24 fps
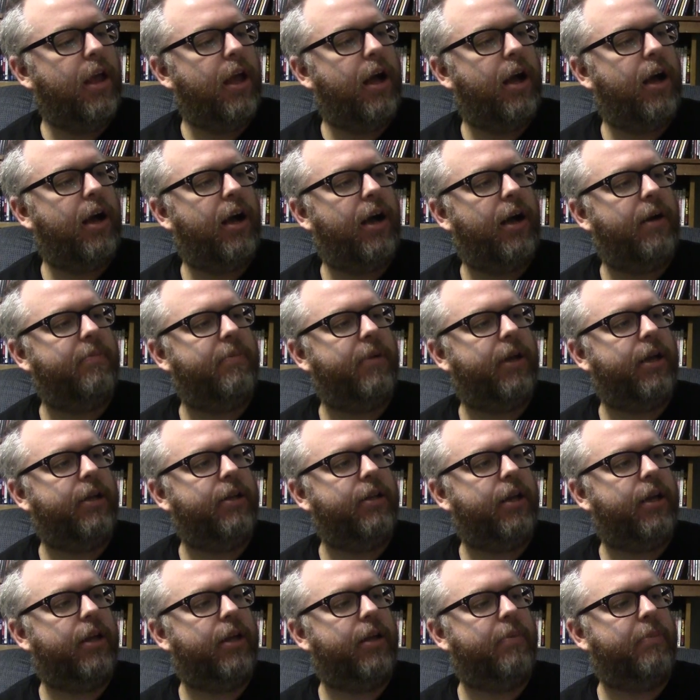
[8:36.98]
Um, I,
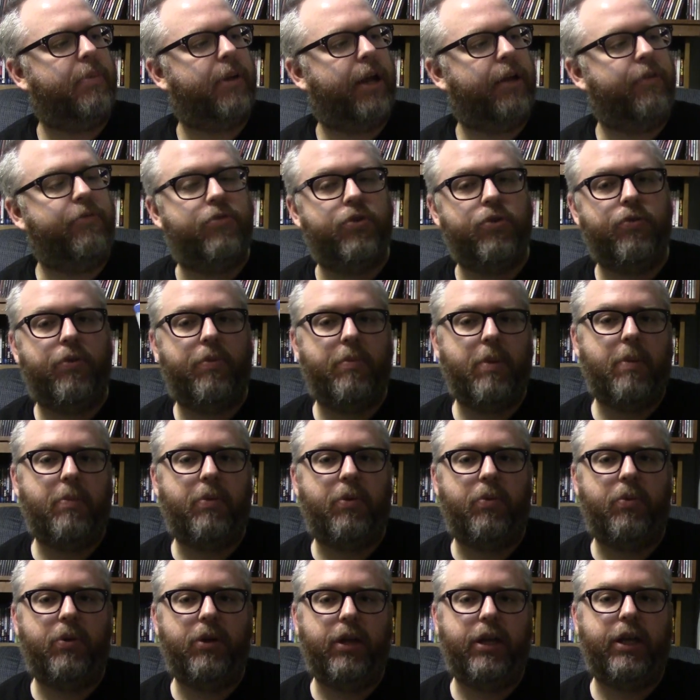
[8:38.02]
I, but I do
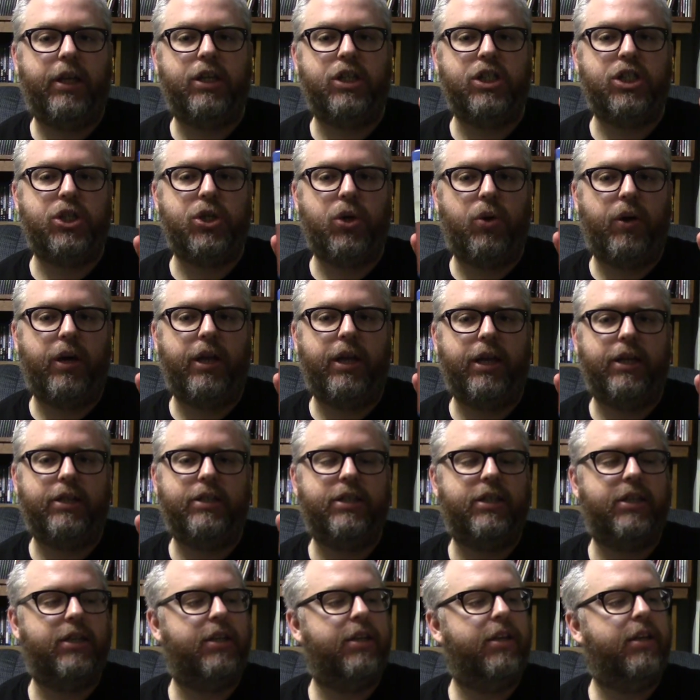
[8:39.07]
remember really enjoying
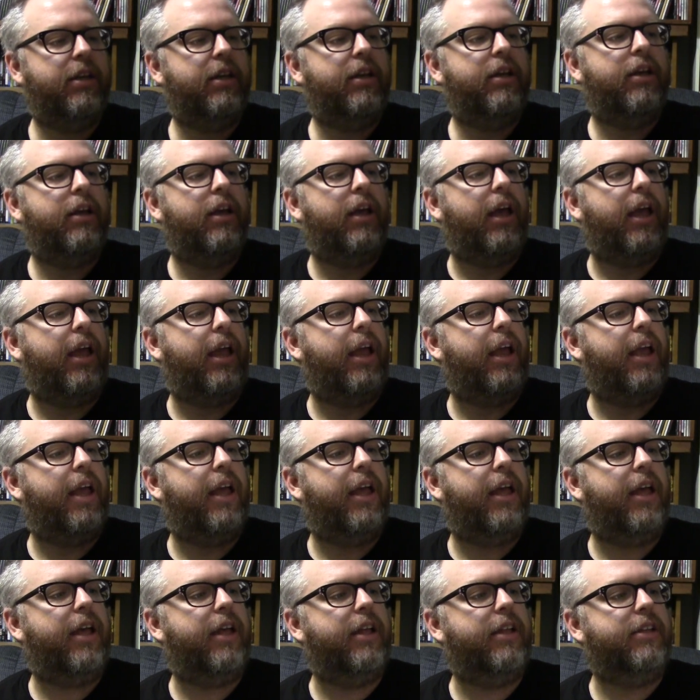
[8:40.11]
it,
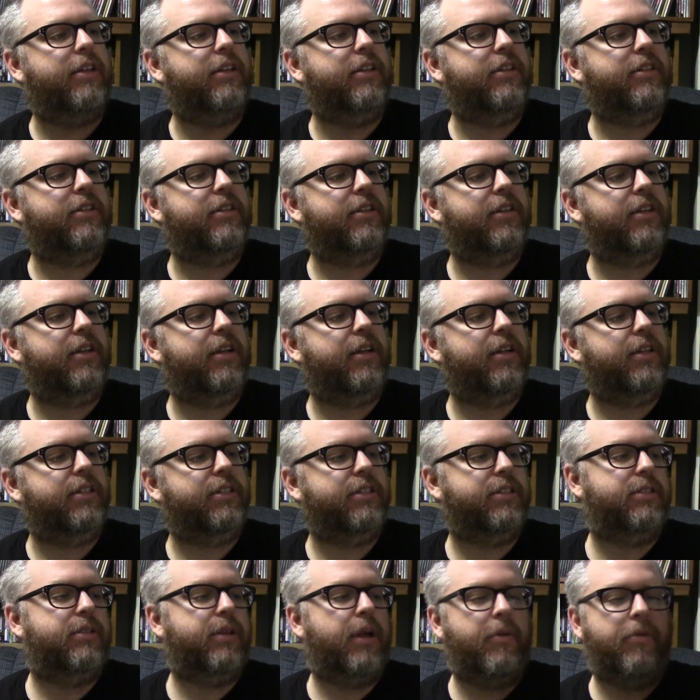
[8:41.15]
and uh,
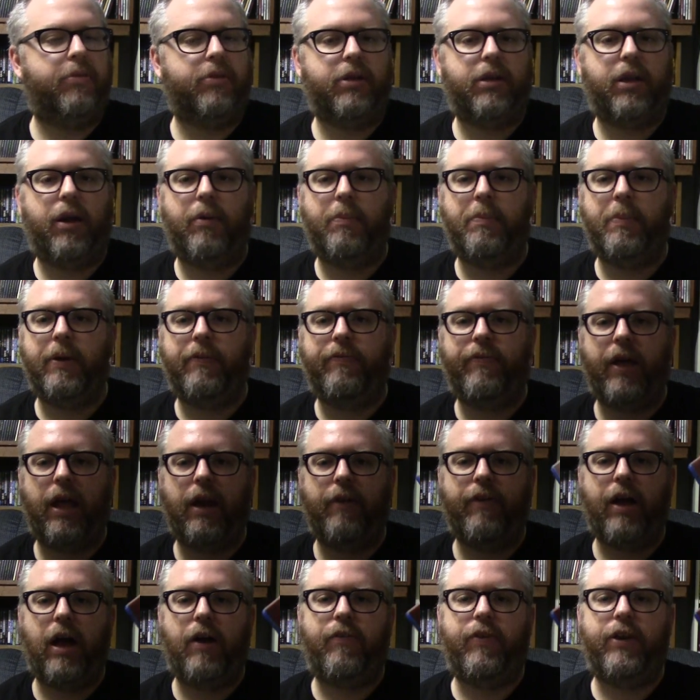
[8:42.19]
just I, you know, a big fan
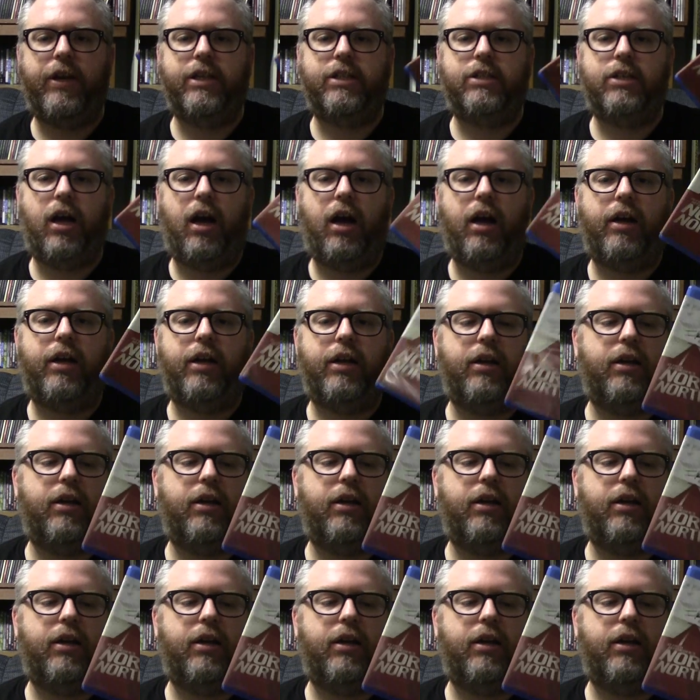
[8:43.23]
of Alfred Hitchcock.